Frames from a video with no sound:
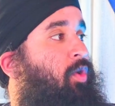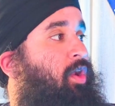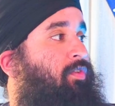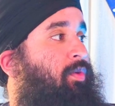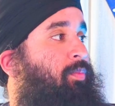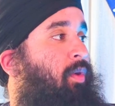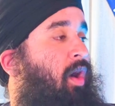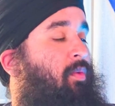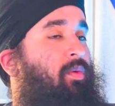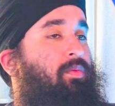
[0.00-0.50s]
of a
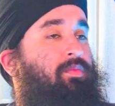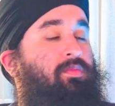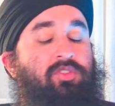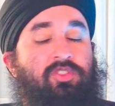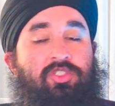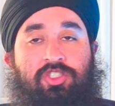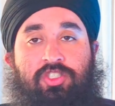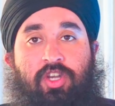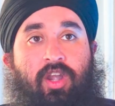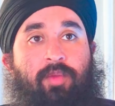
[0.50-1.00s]
problem?
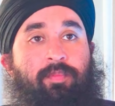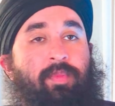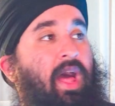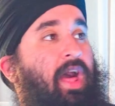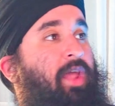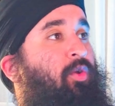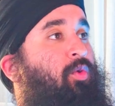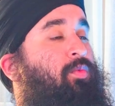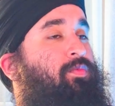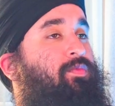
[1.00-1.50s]
Sure, but I
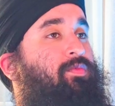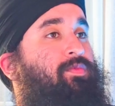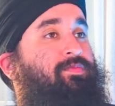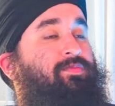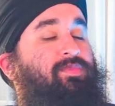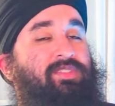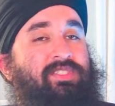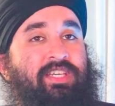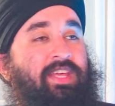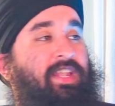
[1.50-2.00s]
don't
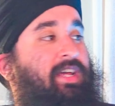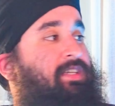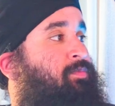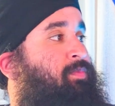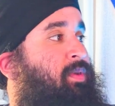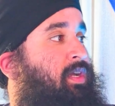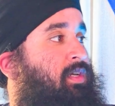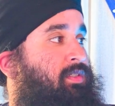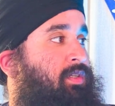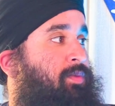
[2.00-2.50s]
see it as
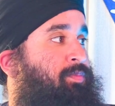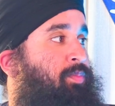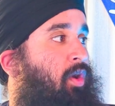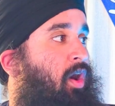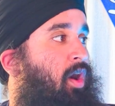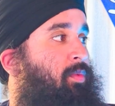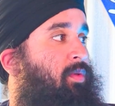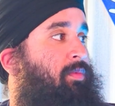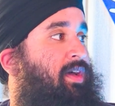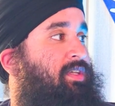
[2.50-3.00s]
big as a
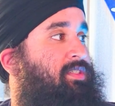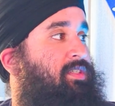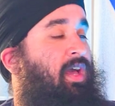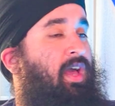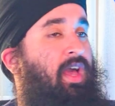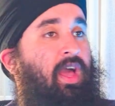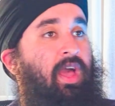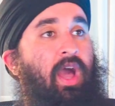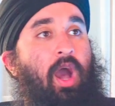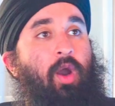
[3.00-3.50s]
problem as
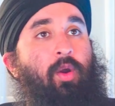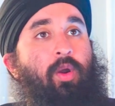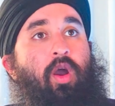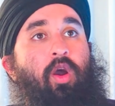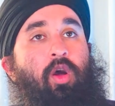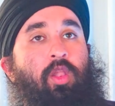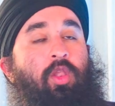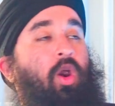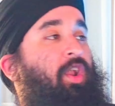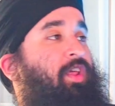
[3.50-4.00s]
how
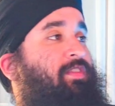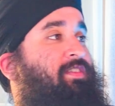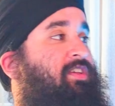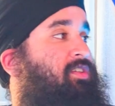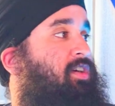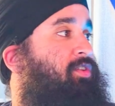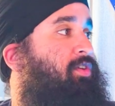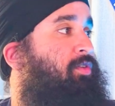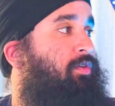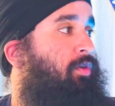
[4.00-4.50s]
a lot of these
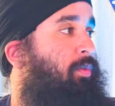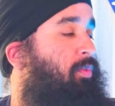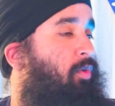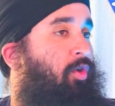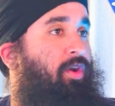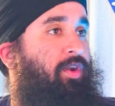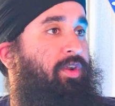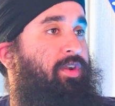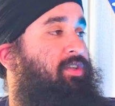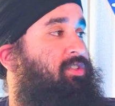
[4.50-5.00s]
other
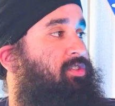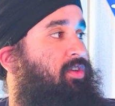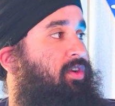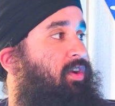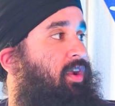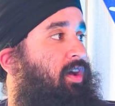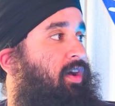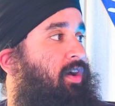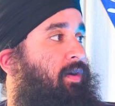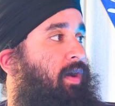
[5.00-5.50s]
reporters
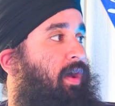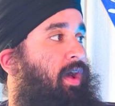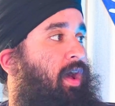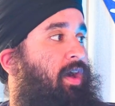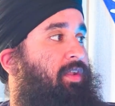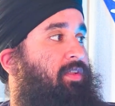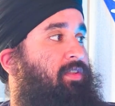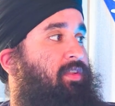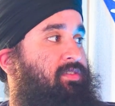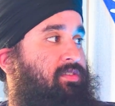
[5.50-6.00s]
or
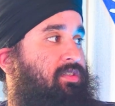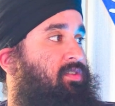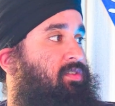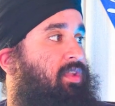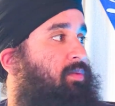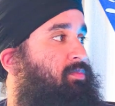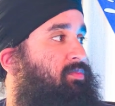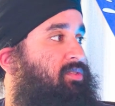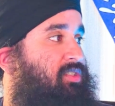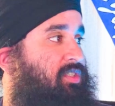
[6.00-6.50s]
analysts and
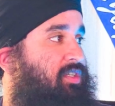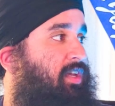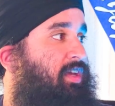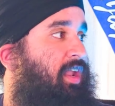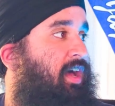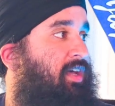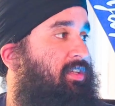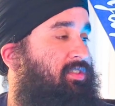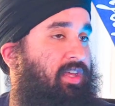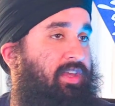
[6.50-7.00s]
them see it
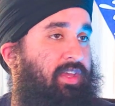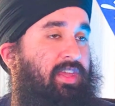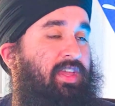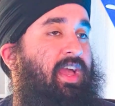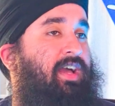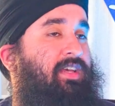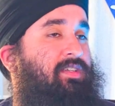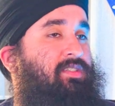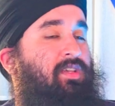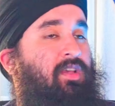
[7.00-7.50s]
as. Like,
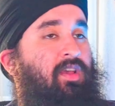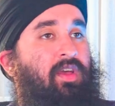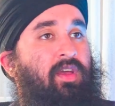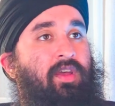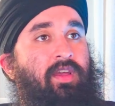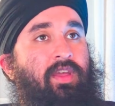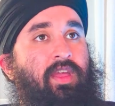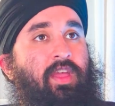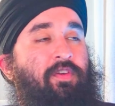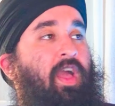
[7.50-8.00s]
yes,
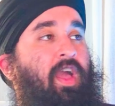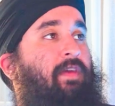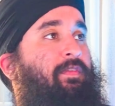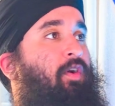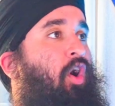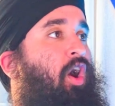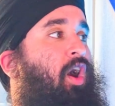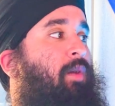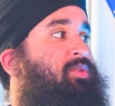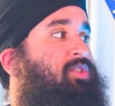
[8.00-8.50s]
if you had the
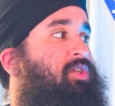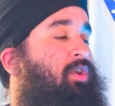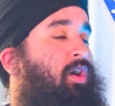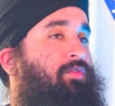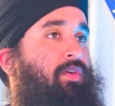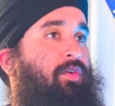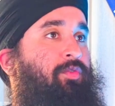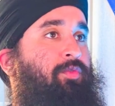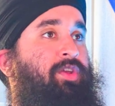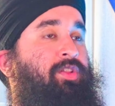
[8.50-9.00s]
option of
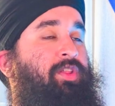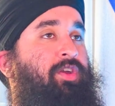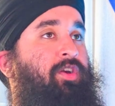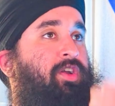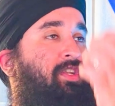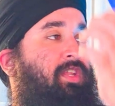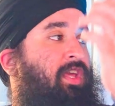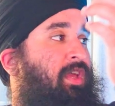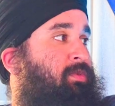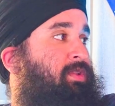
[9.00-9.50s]
a really
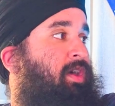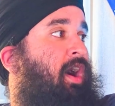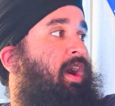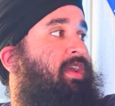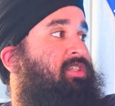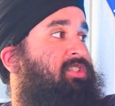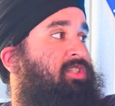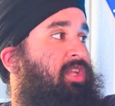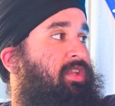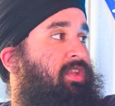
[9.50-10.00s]
good team with high
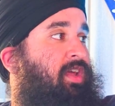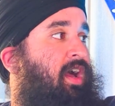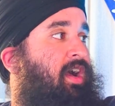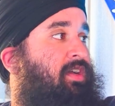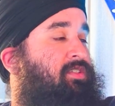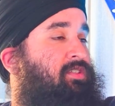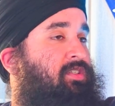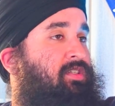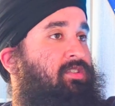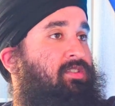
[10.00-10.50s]
state
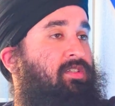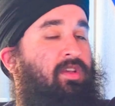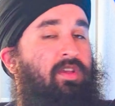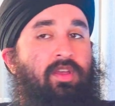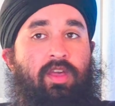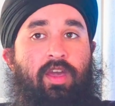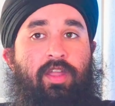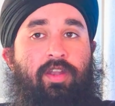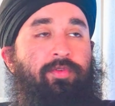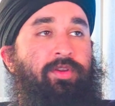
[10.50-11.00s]
taxes
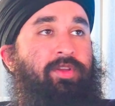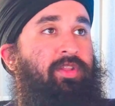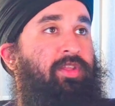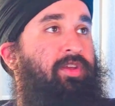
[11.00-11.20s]
and a really